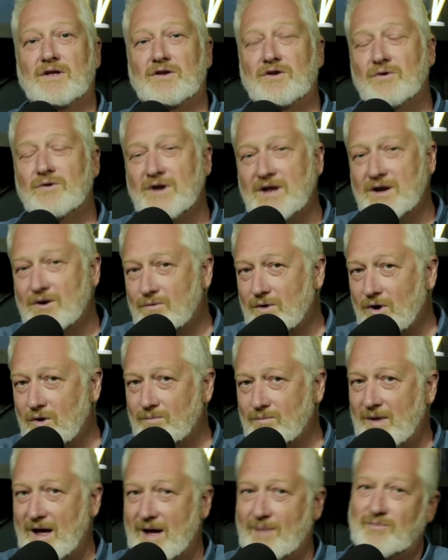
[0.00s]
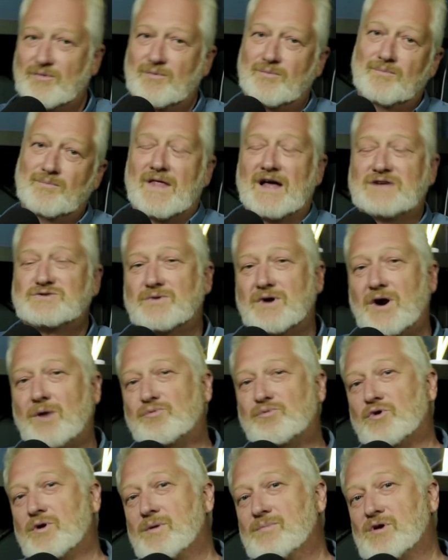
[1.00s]
then you need a roadmap. That's what our
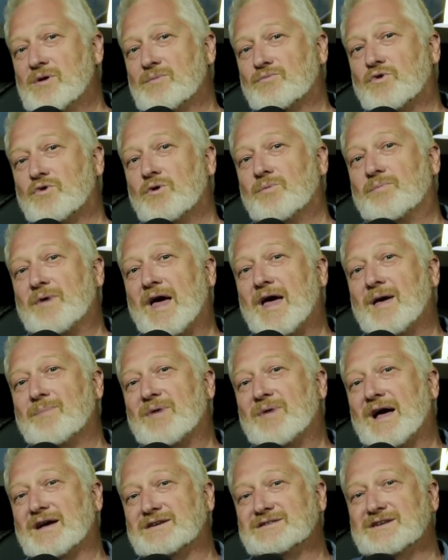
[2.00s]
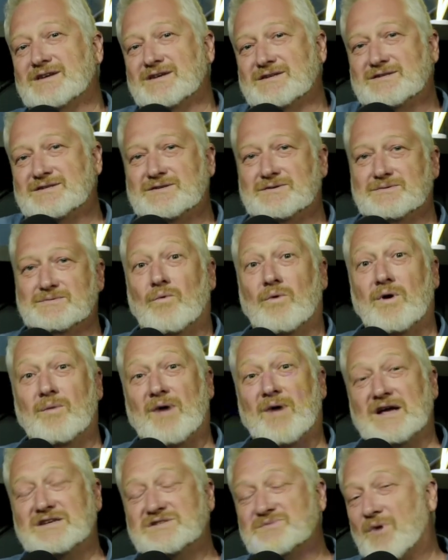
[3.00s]
premium group Apex is. We
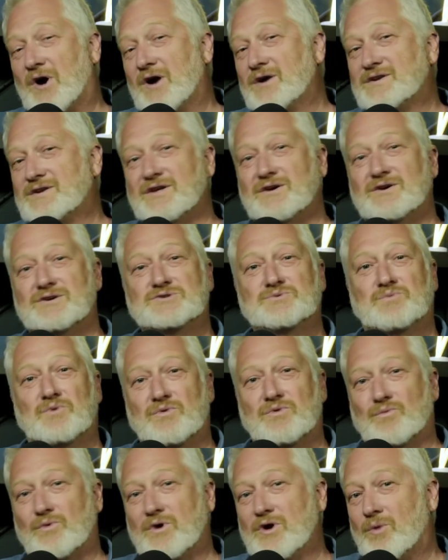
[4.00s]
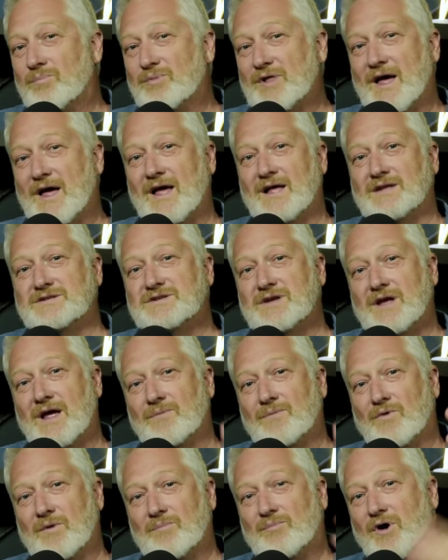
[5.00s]
buy smart deals with real plans
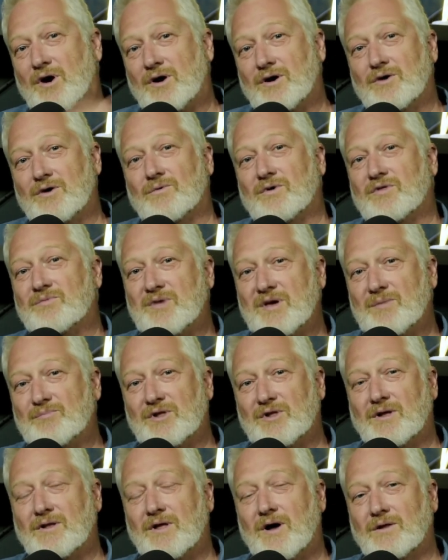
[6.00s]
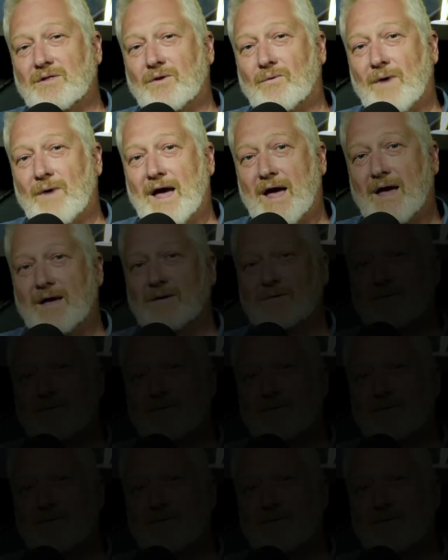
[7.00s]
and we partner with people along the way.